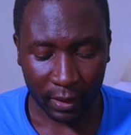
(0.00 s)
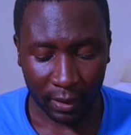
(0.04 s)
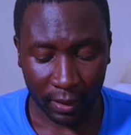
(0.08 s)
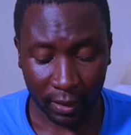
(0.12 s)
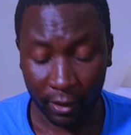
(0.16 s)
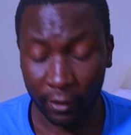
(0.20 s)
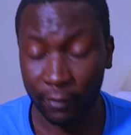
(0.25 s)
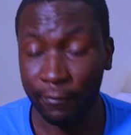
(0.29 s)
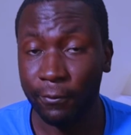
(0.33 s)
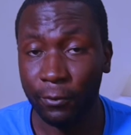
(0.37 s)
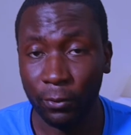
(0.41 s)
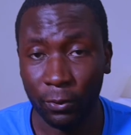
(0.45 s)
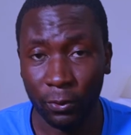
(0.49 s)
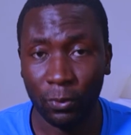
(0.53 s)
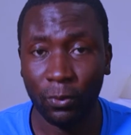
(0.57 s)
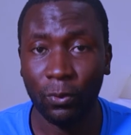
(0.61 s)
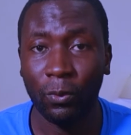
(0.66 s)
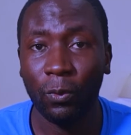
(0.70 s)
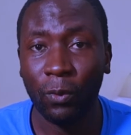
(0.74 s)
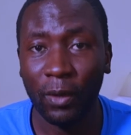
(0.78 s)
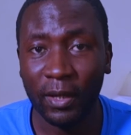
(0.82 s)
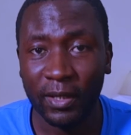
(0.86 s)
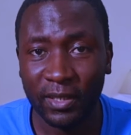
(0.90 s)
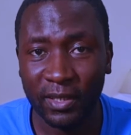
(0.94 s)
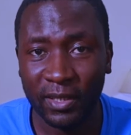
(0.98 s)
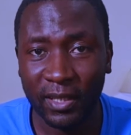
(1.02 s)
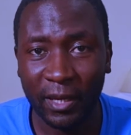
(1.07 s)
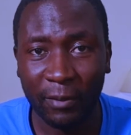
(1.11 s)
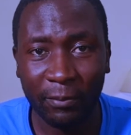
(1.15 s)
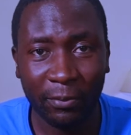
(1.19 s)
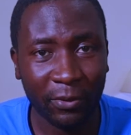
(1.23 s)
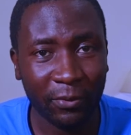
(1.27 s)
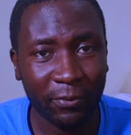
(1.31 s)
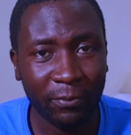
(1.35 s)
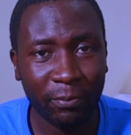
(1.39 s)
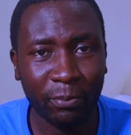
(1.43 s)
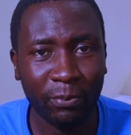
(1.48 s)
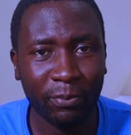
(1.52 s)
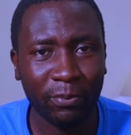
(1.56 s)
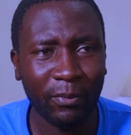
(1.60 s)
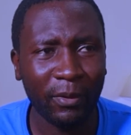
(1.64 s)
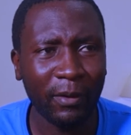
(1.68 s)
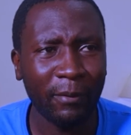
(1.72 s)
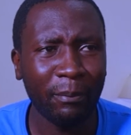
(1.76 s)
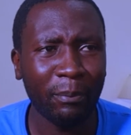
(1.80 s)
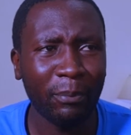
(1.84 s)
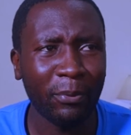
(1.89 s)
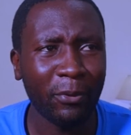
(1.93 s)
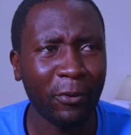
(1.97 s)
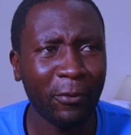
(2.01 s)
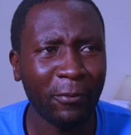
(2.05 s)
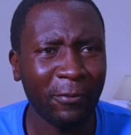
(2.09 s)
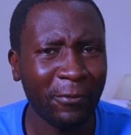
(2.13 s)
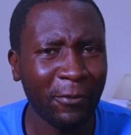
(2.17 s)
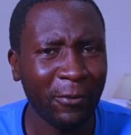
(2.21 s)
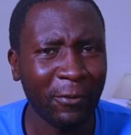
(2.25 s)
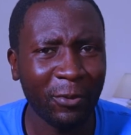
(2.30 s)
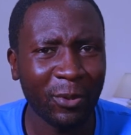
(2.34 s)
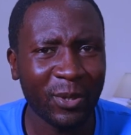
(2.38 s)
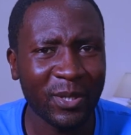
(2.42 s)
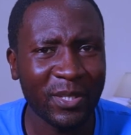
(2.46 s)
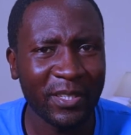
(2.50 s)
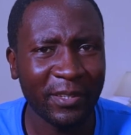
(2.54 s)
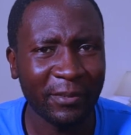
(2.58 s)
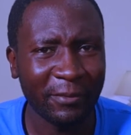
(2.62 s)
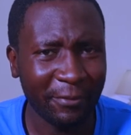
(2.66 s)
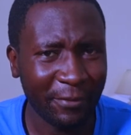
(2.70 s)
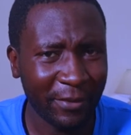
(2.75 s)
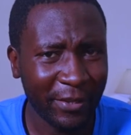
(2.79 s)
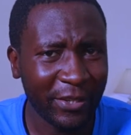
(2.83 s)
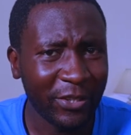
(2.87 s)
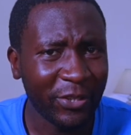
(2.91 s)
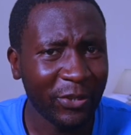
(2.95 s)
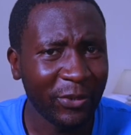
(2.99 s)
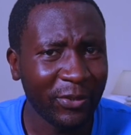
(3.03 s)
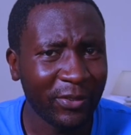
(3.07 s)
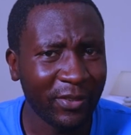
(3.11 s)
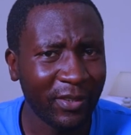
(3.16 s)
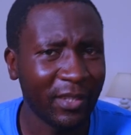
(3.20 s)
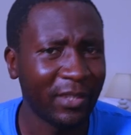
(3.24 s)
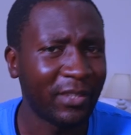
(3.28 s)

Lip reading: If you want an iPad Pro for watching videos,